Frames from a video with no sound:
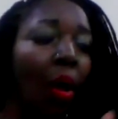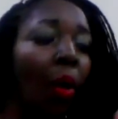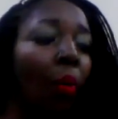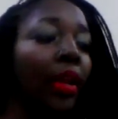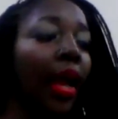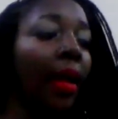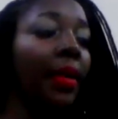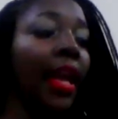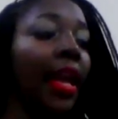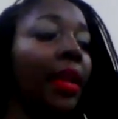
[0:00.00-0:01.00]
when I
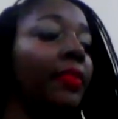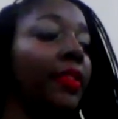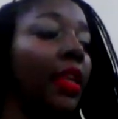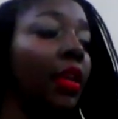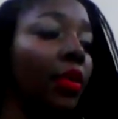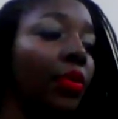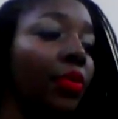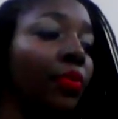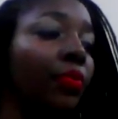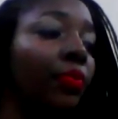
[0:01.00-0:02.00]
became single,
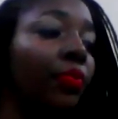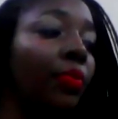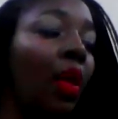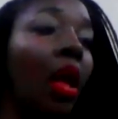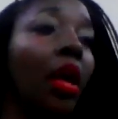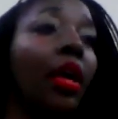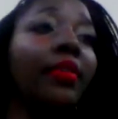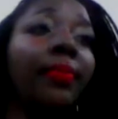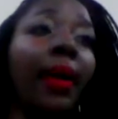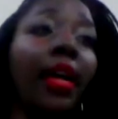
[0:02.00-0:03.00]

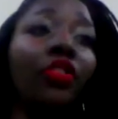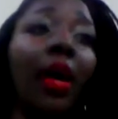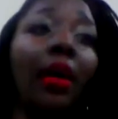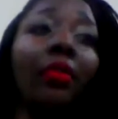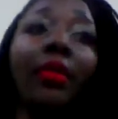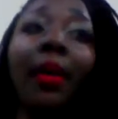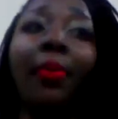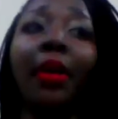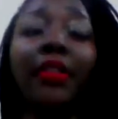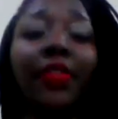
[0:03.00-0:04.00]
because mind you, I was with that
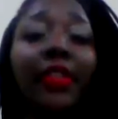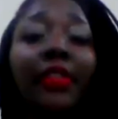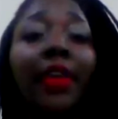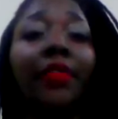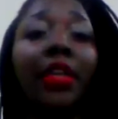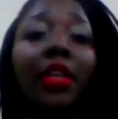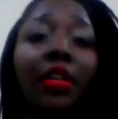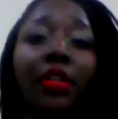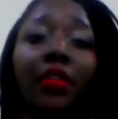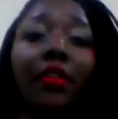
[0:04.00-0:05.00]
person for 7
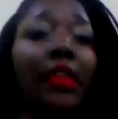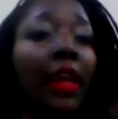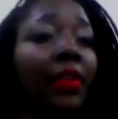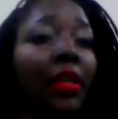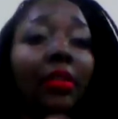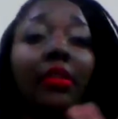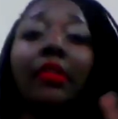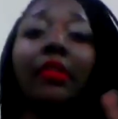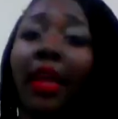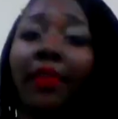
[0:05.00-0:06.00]
years,
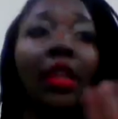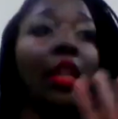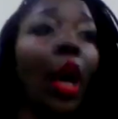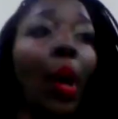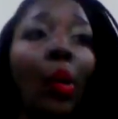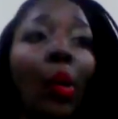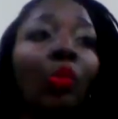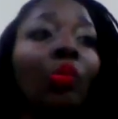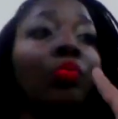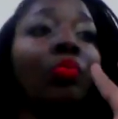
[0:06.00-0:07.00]
7
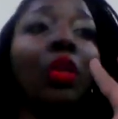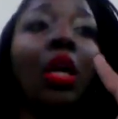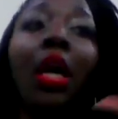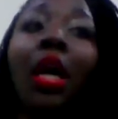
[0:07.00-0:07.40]
long,